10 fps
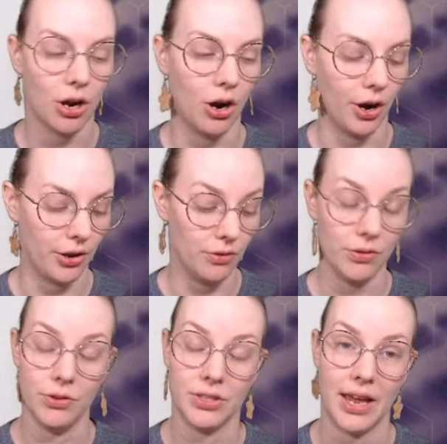Are you
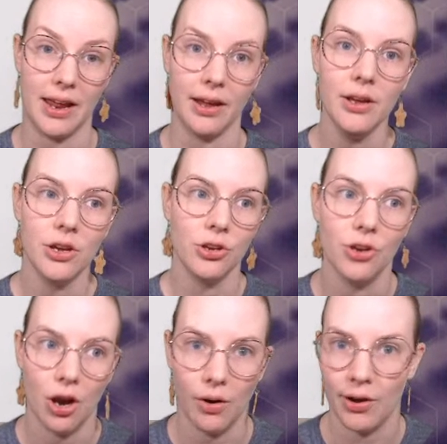using,
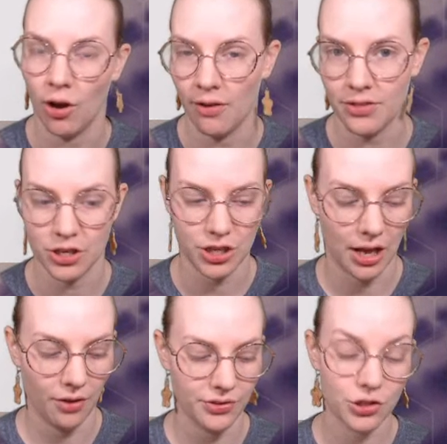you know, an
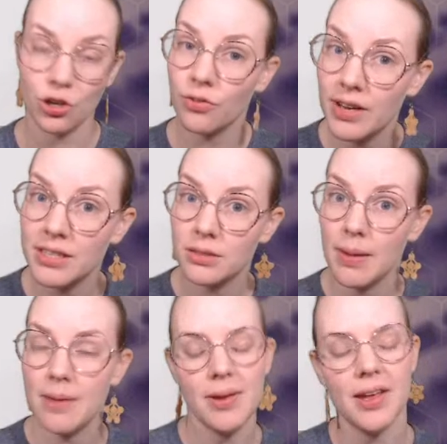off-the-shelf service
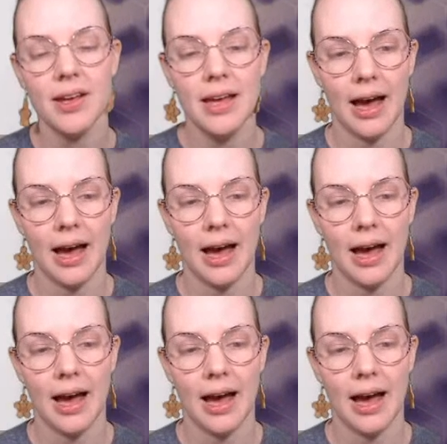maybe?